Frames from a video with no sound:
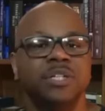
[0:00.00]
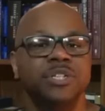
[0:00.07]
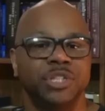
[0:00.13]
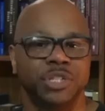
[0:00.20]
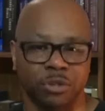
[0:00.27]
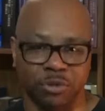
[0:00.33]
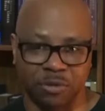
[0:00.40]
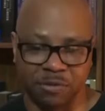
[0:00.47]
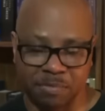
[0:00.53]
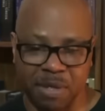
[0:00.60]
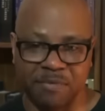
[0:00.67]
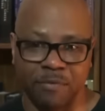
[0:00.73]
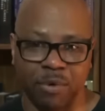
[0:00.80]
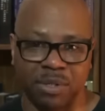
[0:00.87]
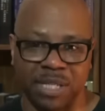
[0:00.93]
Joseph
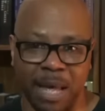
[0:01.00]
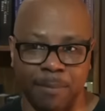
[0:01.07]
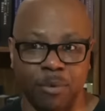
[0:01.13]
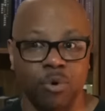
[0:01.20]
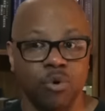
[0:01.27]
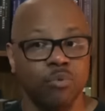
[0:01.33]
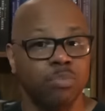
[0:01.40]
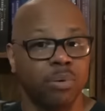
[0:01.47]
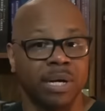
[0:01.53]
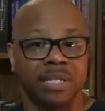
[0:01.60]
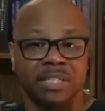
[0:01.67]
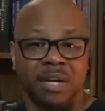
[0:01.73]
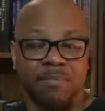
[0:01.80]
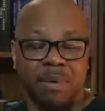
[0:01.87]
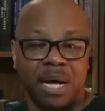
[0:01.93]
Smith, for example, who brings
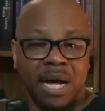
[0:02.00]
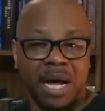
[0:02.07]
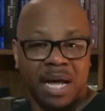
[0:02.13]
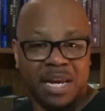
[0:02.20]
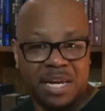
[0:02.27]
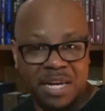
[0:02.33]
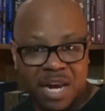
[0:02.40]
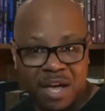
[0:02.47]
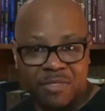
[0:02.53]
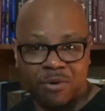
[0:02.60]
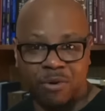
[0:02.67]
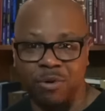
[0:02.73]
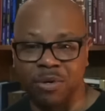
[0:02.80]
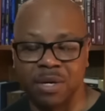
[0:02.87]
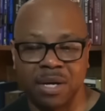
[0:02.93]
up another